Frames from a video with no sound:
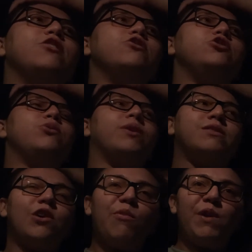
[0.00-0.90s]
she went
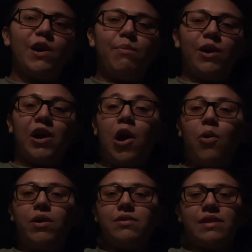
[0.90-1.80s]
to go pick up a
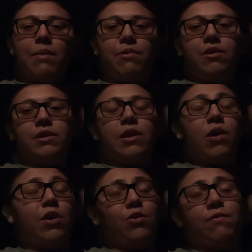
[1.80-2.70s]
goat in San Bernardino.
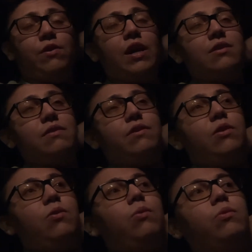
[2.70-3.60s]
I don't know if you guys even
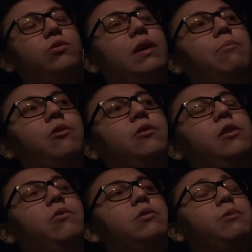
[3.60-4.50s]
know where San
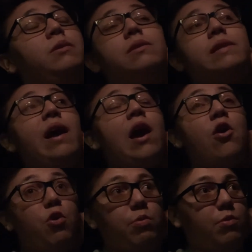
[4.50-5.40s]
Bernardino is, but it's a
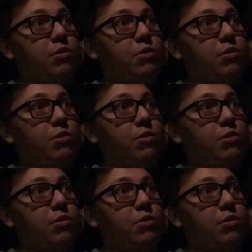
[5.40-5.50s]
terrible